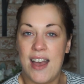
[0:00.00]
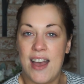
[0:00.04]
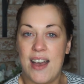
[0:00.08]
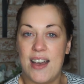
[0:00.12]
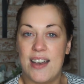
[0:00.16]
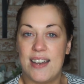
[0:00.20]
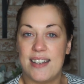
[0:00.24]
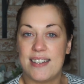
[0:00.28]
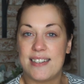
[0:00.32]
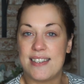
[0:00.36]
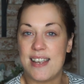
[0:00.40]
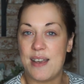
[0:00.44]

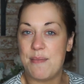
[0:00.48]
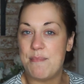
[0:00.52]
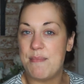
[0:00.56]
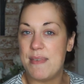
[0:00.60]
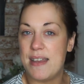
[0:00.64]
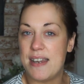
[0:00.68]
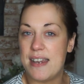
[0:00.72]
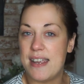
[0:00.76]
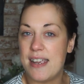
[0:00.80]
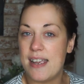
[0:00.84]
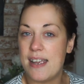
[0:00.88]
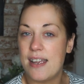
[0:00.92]

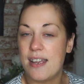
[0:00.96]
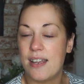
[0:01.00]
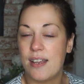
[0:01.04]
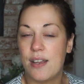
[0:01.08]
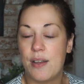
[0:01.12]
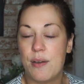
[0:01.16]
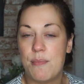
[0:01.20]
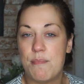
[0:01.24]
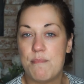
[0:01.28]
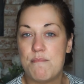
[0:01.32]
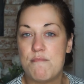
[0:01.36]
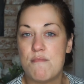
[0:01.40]
10-minute
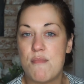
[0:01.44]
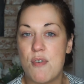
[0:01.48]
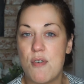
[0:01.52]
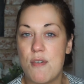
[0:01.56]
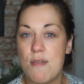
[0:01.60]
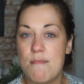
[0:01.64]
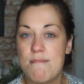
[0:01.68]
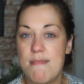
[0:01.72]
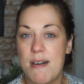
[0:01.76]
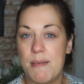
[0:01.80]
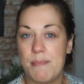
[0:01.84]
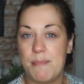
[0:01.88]

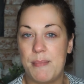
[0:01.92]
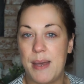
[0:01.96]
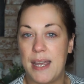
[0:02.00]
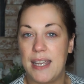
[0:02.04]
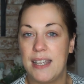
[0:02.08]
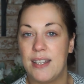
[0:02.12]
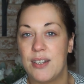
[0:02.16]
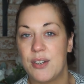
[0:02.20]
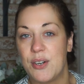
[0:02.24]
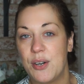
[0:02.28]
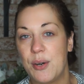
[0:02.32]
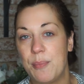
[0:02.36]
mum
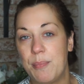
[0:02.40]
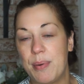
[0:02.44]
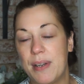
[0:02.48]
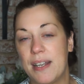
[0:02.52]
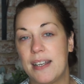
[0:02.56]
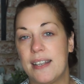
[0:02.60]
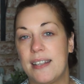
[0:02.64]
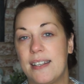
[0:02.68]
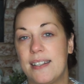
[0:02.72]
makeup,